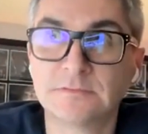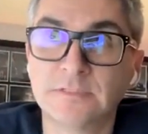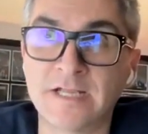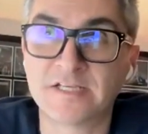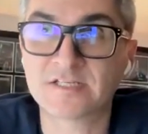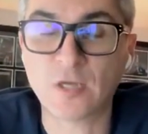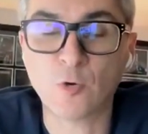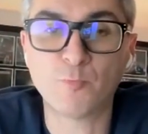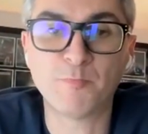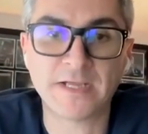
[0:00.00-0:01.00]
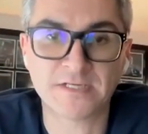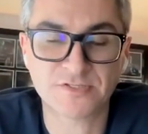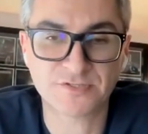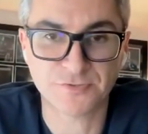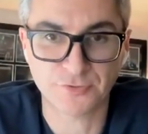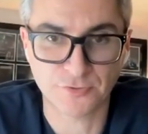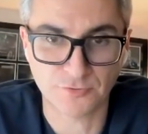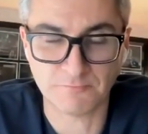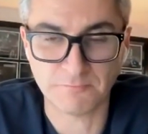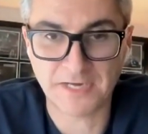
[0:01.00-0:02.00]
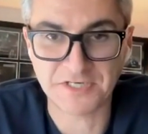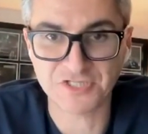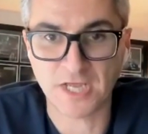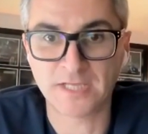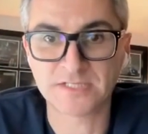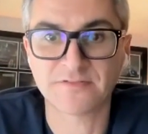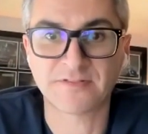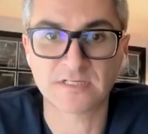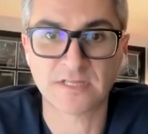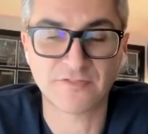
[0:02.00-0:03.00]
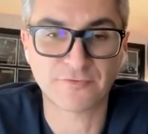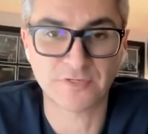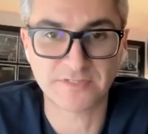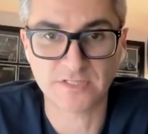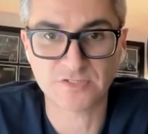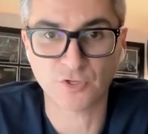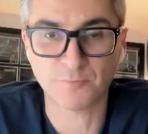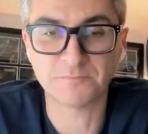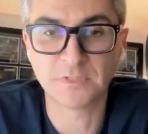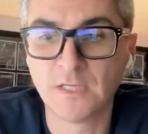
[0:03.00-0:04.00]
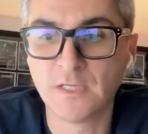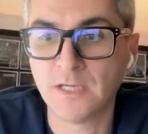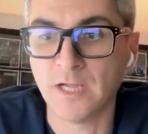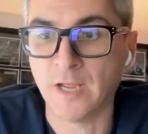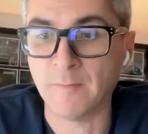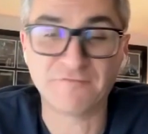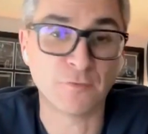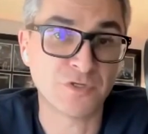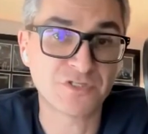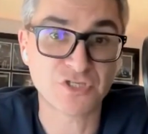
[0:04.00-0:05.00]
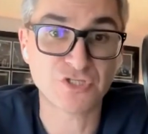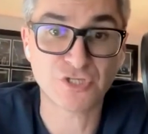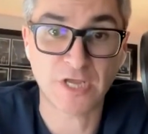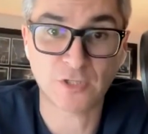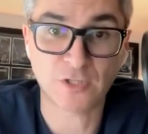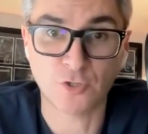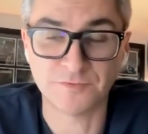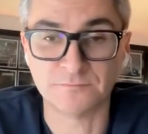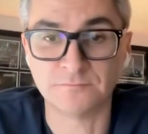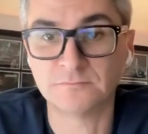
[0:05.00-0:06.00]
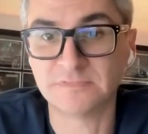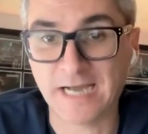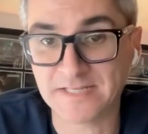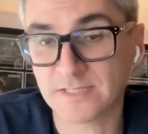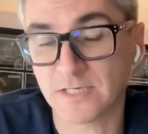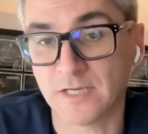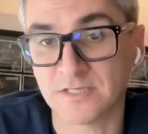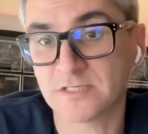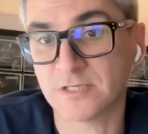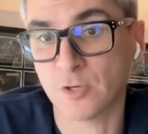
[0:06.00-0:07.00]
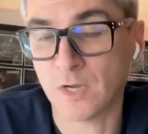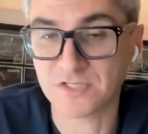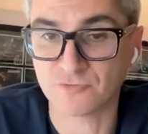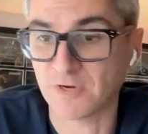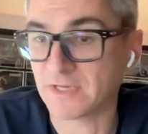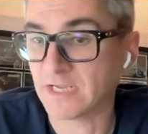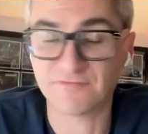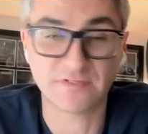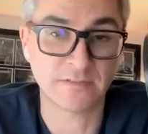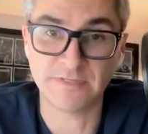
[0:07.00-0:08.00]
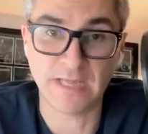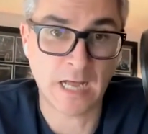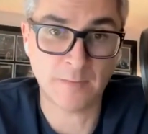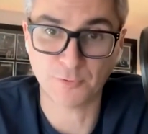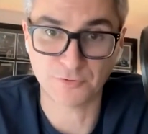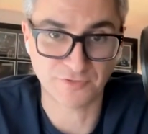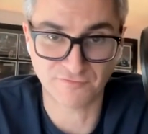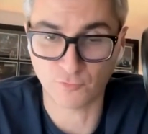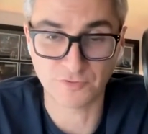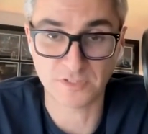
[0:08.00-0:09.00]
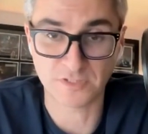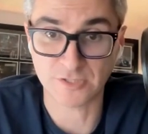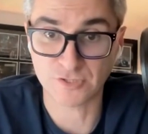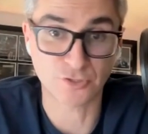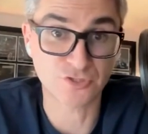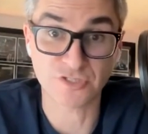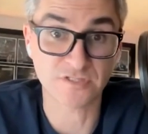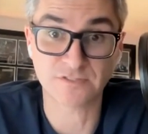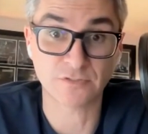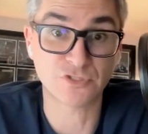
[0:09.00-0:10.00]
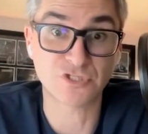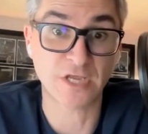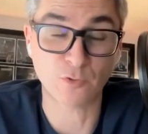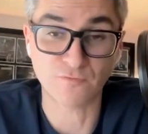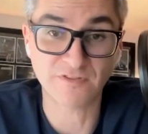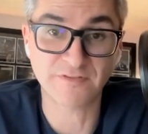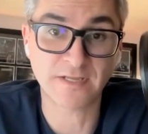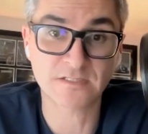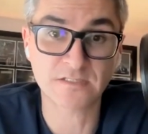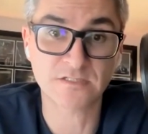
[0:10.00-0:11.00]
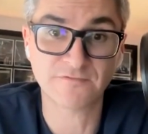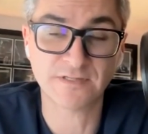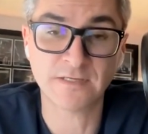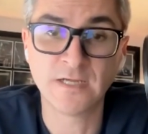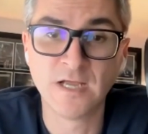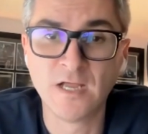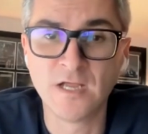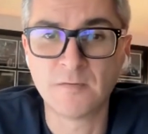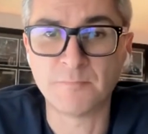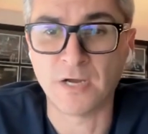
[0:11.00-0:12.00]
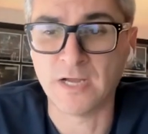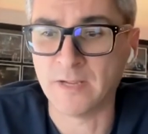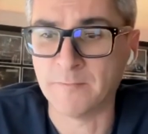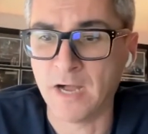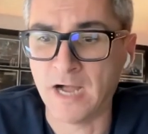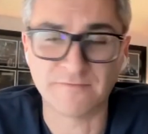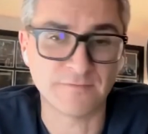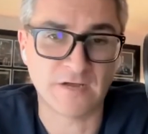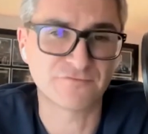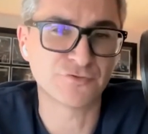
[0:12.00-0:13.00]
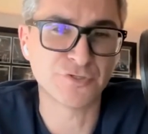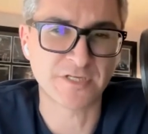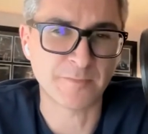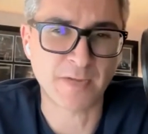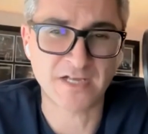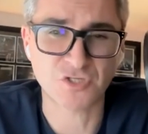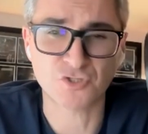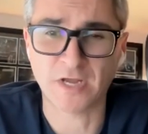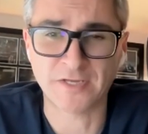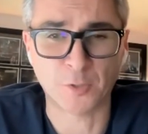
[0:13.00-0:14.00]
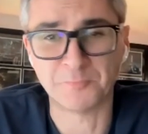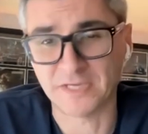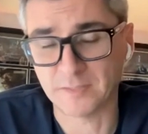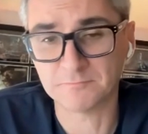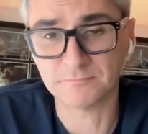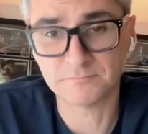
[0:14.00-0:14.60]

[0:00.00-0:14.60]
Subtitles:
it's still best to manage ads and things like that through a desktop. If you want to just check on data and see how ads are running, having the app on your phone is good just to check over things and stuff like that. But I've used it in the past to try and update